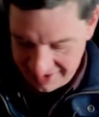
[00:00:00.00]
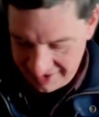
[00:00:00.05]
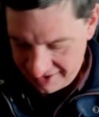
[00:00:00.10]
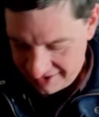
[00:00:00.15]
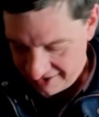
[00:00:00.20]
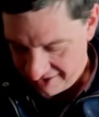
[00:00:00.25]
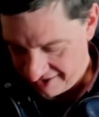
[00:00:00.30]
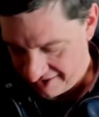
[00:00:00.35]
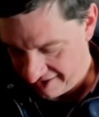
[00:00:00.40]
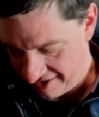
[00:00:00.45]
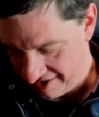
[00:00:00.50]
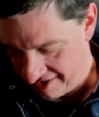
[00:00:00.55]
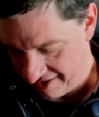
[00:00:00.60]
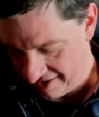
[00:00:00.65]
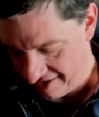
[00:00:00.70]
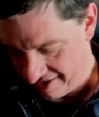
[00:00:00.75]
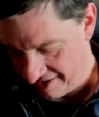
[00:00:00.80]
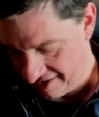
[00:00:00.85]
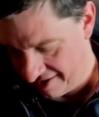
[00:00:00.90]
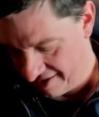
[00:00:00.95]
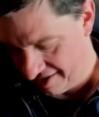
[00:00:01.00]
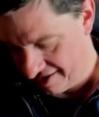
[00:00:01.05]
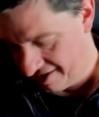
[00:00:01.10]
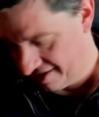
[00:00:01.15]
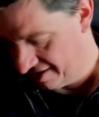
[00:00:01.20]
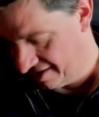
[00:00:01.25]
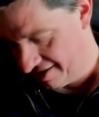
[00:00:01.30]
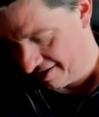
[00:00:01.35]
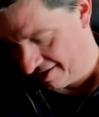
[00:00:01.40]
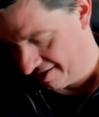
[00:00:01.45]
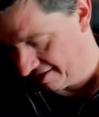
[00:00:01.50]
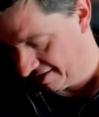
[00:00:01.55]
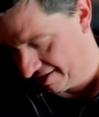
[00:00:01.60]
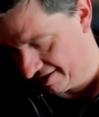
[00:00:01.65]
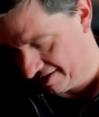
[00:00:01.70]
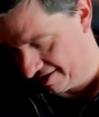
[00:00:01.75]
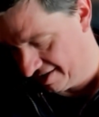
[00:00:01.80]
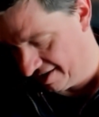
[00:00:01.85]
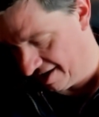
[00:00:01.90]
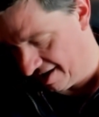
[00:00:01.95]
Oh,
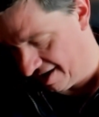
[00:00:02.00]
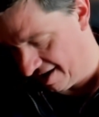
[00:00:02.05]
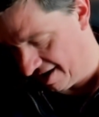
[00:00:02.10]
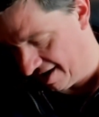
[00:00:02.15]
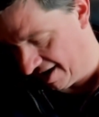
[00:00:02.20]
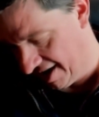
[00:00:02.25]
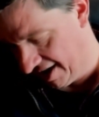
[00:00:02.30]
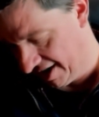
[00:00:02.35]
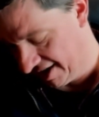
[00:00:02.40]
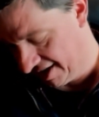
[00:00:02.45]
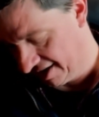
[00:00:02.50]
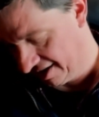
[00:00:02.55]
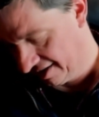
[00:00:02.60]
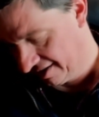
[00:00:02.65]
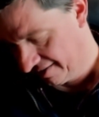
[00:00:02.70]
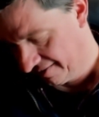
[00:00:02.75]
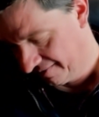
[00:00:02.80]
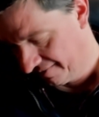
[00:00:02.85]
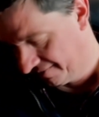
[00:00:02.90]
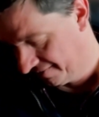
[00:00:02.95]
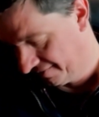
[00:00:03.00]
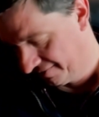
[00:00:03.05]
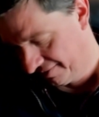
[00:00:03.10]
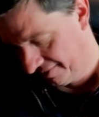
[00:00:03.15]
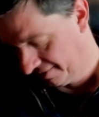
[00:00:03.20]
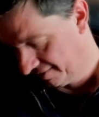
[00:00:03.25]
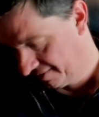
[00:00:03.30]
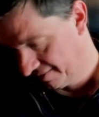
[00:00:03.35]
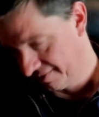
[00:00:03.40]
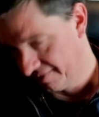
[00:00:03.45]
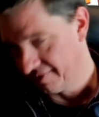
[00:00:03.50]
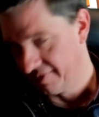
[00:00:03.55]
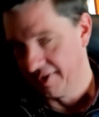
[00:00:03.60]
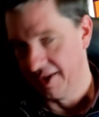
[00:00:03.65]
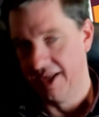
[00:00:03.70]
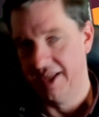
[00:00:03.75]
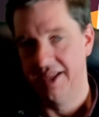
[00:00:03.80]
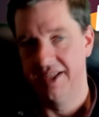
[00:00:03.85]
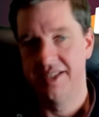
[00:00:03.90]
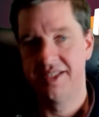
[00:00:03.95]
God.
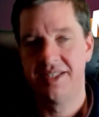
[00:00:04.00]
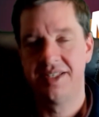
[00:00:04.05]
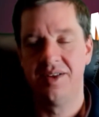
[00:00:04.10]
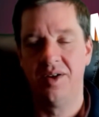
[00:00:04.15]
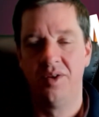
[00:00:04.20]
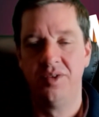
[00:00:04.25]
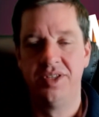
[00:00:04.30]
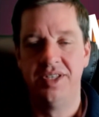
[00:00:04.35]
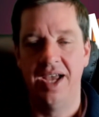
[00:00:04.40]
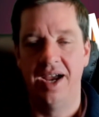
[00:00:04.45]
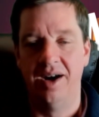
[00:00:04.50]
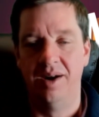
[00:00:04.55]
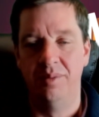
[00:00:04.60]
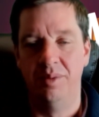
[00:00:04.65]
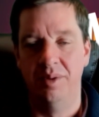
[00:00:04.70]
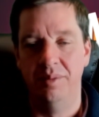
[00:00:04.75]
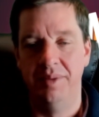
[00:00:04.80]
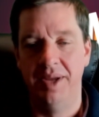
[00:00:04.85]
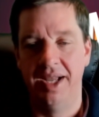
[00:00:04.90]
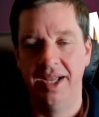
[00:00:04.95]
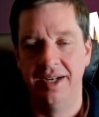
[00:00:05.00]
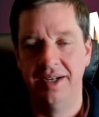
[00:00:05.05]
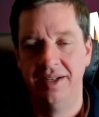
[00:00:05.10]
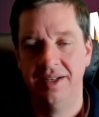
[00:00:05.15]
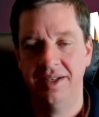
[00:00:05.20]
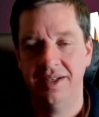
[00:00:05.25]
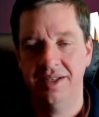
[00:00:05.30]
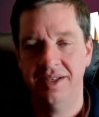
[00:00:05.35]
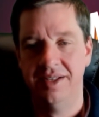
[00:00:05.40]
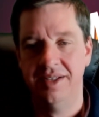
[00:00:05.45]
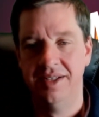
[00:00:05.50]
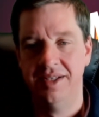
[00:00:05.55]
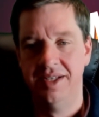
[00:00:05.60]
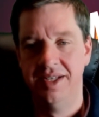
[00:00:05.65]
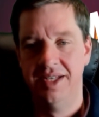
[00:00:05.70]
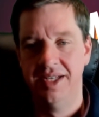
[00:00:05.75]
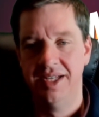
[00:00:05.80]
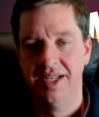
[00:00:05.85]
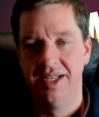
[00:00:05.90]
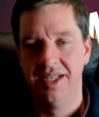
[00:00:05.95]
It's so terrible, man.
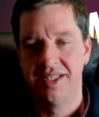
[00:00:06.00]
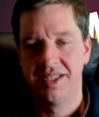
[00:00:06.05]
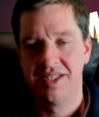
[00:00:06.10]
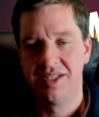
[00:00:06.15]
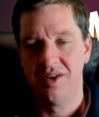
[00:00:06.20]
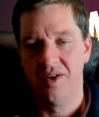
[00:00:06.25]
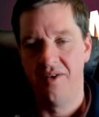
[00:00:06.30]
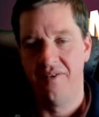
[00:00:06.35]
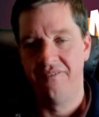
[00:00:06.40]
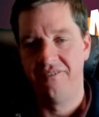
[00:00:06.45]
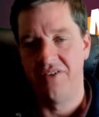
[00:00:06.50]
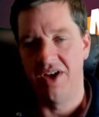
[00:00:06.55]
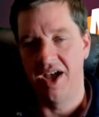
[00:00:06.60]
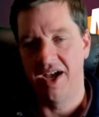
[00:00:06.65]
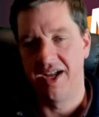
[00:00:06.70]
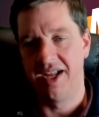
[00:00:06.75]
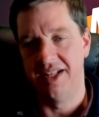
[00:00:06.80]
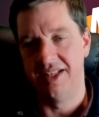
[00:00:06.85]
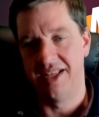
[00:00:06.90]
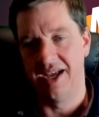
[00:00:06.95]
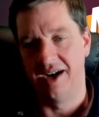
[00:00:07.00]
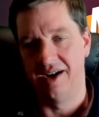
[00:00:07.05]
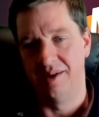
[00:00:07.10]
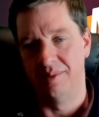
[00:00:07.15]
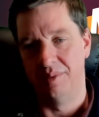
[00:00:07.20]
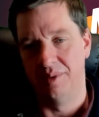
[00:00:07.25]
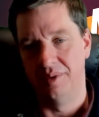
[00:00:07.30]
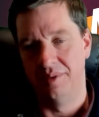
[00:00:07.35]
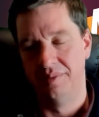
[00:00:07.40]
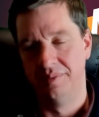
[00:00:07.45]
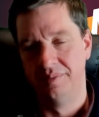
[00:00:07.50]
It's so fucking terrible.